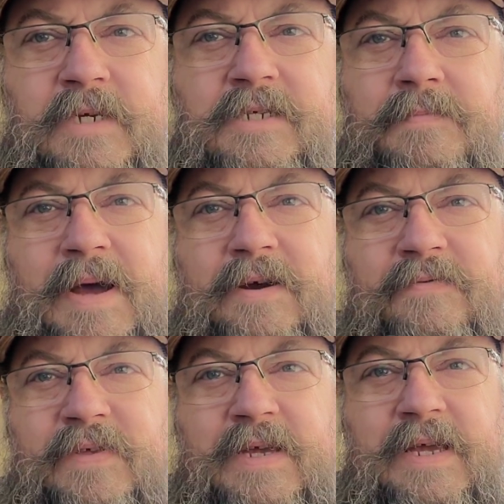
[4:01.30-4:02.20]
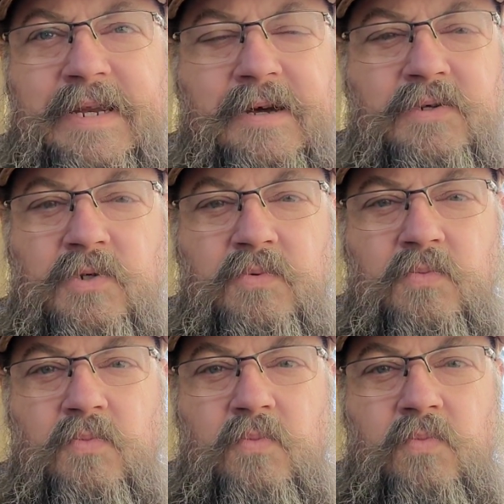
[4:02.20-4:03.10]
Doesn't matter if the kid knows
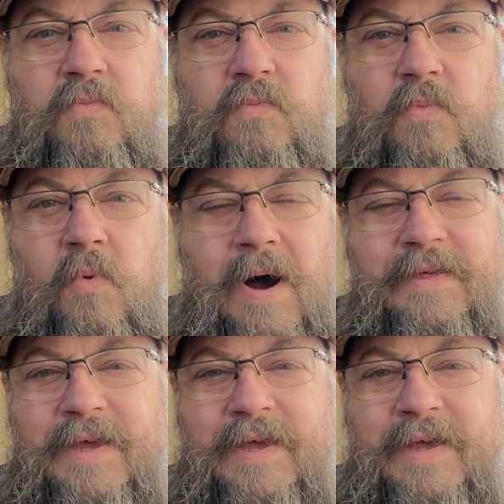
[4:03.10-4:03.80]
why